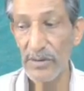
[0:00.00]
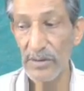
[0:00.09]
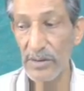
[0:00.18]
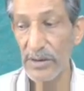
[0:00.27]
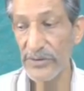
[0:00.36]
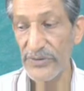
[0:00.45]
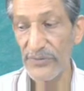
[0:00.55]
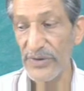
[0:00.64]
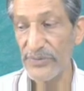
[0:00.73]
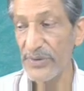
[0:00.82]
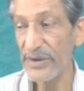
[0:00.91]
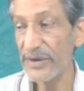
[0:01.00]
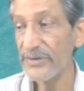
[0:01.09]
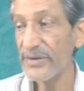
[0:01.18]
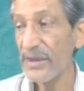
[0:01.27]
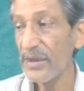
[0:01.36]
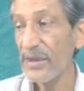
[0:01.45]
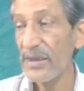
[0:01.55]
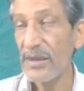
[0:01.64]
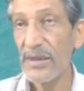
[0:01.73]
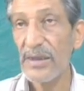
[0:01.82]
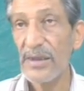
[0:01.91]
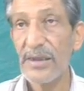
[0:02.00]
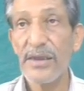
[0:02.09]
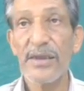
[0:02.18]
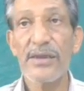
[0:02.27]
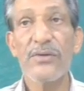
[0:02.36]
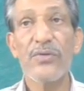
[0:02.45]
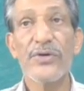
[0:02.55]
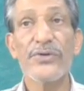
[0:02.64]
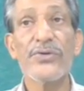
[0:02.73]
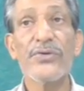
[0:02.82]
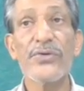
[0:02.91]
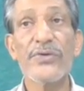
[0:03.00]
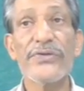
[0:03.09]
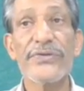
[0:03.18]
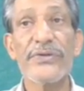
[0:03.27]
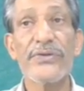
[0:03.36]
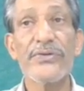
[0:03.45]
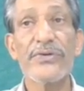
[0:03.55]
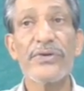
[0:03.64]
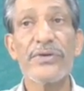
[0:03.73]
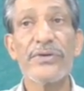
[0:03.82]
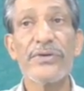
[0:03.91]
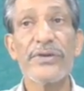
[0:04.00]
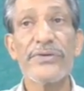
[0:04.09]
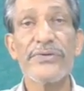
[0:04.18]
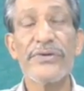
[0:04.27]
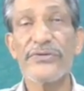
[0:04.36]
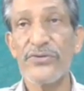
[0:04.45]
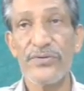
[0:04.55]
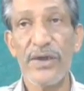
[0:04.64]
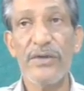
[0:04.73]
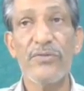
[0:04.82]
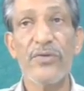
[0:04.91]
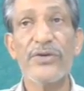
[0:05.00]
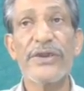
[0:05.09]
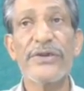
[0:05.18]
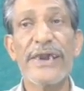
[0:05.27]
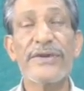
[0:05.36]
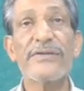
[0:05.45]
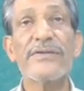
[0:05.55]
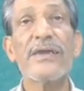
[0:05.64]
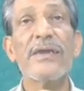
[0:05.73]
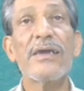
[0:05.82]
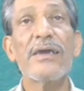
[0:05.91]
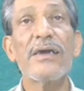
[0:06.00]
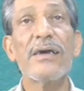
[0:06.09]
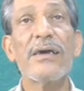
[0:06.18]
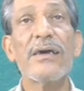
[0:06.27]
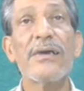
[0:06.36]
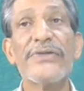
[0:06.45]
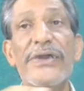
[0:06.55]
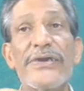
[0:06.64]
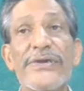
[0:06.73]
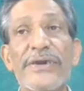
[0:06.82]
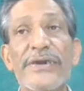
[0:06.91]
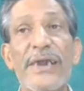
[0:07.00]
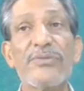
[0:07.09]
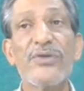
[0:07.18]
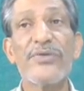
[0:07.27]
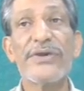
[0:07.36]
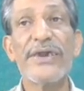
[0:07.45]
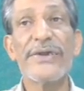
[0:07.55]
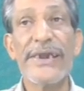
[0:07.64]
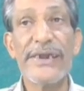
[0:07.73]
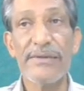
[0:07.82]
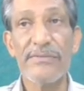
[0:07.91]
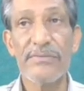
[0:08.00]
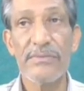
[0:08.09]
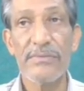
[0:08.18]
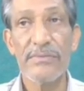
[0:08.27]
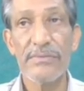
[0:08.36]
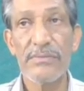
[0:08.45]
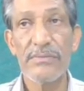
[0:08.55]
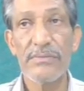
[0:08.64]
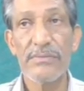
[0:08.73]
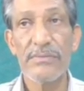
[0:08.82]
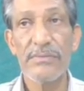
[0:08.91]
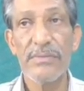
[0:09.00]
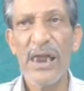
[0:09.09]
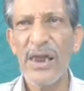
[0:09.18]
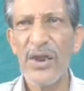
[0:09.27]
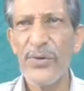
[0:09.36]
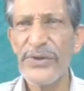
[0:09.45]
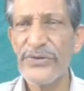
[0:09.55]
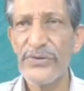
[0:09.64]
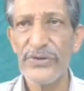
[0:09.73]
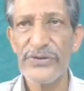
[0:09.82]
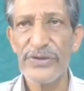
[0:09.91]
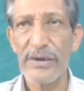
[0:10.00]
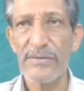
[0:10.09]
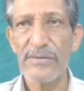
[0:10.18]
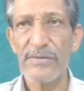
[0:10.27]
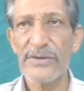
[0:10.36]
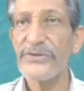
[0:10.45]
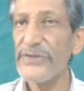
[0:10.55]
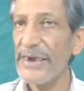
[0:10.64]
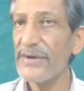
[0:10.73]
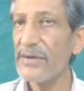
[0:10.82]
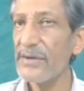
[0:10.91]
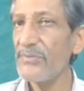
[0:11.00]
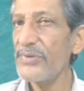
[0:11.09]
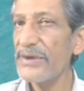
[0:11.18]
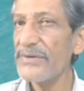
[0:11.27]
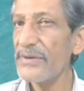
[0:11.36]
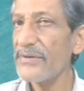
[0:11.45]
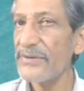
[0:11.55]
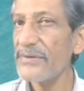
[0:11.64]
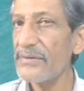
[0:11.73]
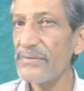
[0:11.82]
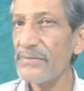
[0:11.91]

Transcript: years of experience, okay, what you do is, the children so far, what they write is, the editor, Times of India, Delhi. Question yourself, is that a complete address?